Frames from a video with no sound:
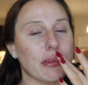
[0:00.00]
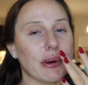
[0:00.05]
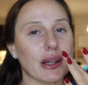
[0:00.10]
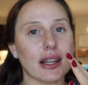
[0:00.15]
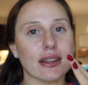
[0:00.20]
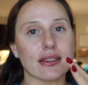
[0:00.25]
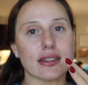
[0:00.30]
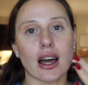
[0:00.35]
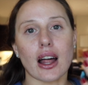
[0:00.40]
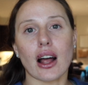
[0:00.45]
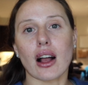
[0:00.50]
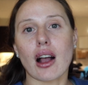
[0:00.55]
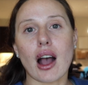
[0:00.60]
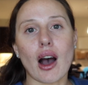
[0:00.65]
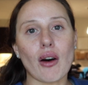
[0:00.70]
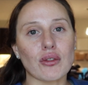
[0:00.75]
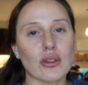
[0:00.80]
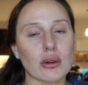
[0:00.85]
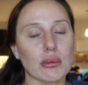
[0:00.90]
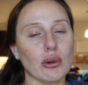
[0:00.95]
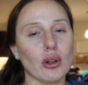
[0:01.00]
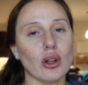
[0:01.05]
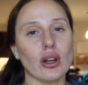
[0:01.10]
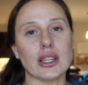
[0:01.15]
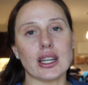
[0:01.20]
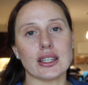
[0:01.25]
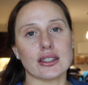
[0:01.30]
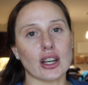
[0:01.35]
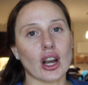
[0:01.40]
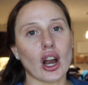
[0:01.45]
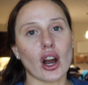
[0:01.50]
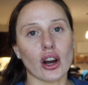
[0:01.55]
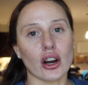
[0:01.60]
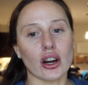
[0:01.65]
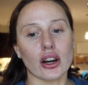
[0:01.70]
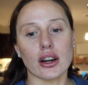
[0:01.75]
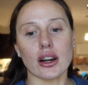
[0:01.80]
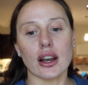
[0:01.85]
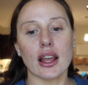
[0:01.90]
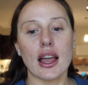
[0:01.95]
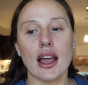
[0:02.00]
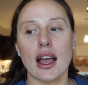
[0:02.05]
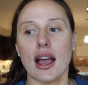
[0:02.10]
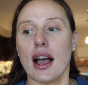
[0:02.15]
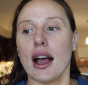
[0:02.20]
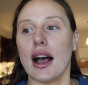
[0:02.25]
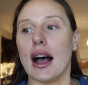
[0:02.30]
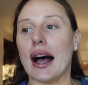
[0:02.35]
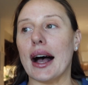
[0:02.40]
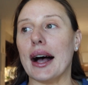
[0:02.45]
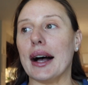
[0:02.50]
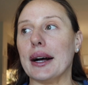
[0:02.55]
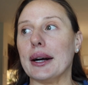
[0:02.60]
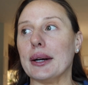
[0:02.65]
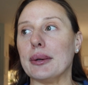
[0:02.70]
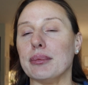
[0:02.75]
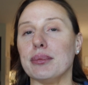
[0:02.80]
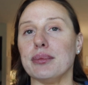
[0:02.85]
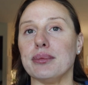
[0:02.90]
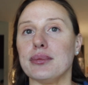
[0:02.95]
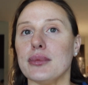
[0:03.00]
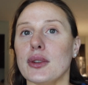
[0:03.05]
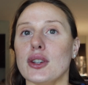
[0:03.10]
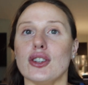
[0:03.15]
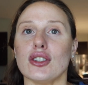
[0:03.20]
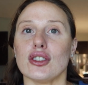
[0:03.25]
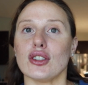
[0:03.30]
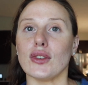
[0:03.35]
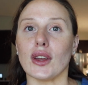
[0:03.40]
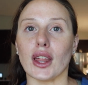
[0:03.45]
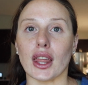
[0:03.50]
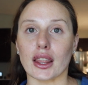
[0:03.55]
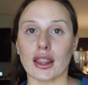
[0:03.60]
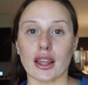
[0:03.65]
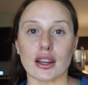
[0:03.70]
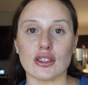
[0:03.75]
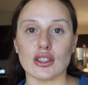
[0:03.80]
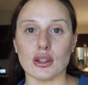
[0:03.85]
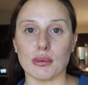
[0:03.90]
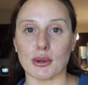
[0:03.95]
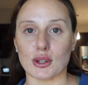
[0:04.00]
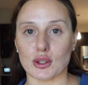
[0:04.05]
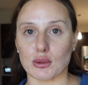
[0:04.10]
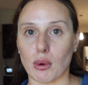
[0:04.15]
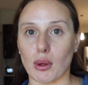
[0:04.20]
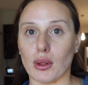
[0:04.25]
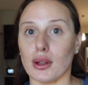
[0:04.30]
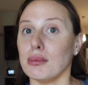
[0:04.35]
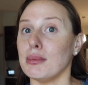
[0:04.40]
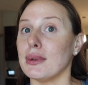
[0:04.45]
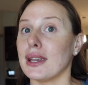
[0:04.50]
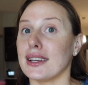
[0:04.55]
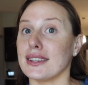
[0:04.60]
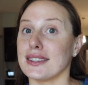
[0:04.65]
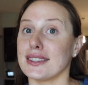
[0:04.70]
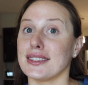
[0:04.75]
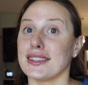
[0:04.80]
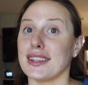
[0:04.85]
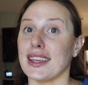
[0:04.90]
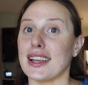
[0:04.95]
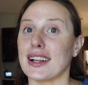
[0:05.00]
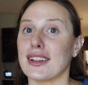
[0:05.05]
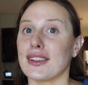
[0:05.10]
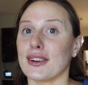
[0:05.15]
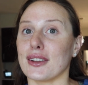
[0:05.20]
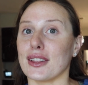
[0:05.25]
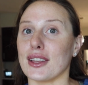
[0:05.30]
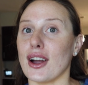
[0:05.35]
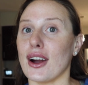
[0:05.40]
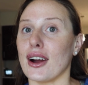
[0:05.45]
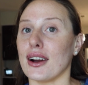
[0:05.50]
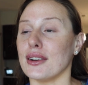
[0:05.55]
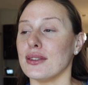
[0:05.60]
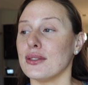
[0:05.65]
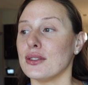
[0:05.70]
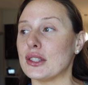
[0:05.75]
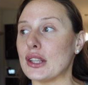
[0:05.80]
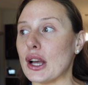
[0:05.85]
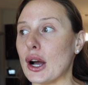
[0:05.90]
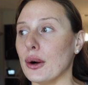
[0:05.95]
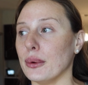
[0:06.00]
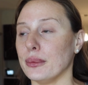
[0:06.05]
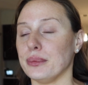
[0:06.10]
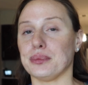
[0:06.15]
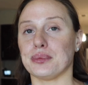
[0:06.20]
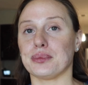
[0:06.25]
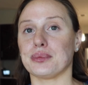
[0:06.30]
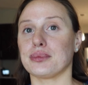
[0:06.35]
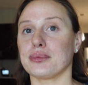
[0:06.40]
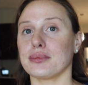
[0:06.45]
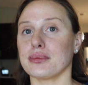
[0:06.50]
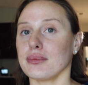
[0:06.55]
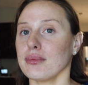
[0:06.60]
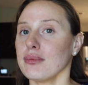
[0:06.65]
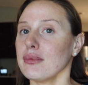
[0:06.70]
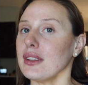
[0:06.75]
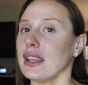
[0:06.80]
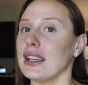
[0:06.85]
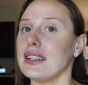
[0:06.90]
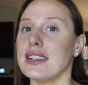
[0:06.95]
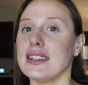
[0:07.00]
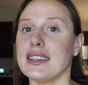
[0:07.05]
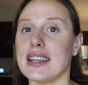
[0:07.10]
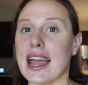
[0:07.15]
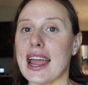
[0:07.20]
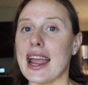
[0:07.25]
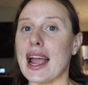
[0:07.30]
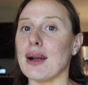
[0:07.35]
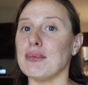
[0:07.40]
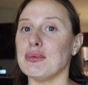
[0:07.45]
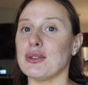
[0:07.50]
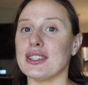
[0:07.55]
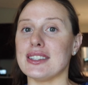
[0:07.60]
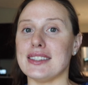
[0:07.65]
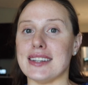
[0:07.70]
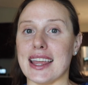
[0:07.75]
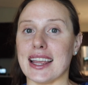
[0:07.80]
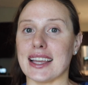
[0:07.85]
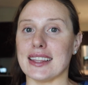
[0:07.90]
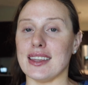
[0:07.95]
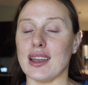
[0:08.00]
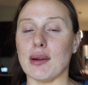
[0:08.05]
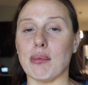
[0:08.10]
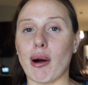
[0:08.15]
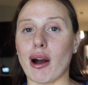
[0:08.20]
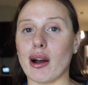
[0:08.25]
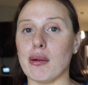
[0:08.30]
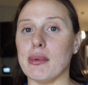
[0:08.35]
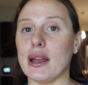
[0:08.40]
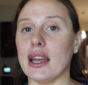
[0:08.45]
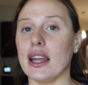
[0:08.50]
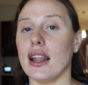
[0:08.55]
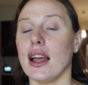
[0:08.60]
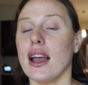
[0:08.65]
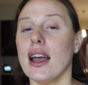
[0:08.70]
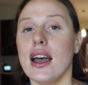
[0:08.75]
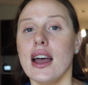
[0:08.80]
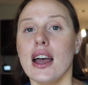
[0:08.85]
but it's not uncomfortable. It doesn't hurt. They're just feeling like super swollen because they clearly are. So today I'm just staying in the apartment,